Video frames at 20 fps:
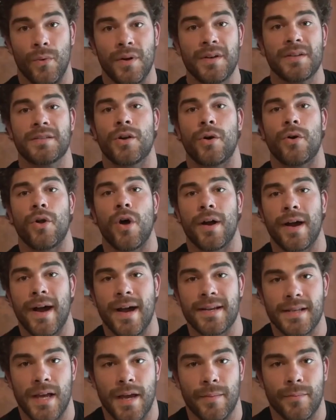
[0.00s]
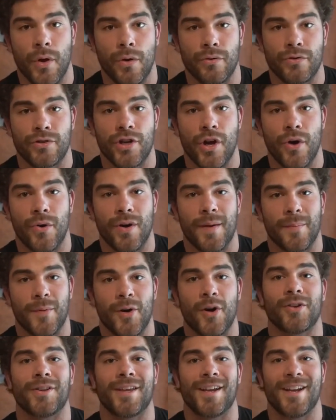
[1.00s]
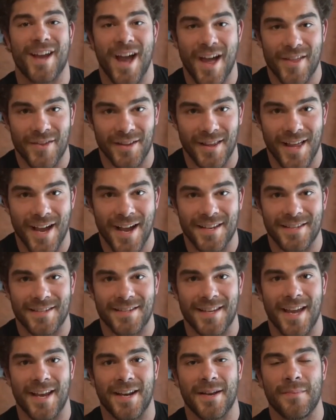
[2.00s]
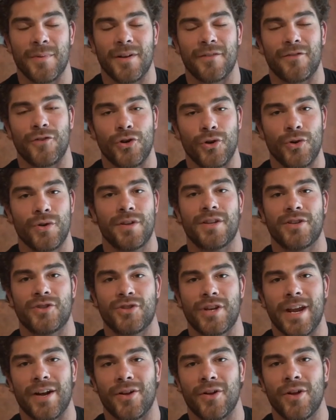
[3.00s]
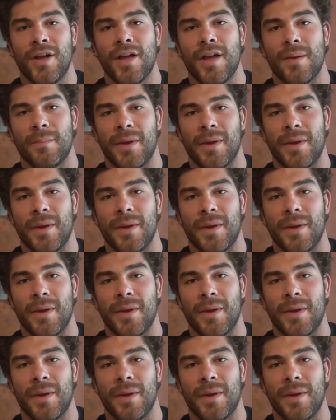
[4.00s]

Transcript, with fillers: What is going on guys? I'm Coach Joe and I'm currently not in the Lion's Den, but if you're new to this channel,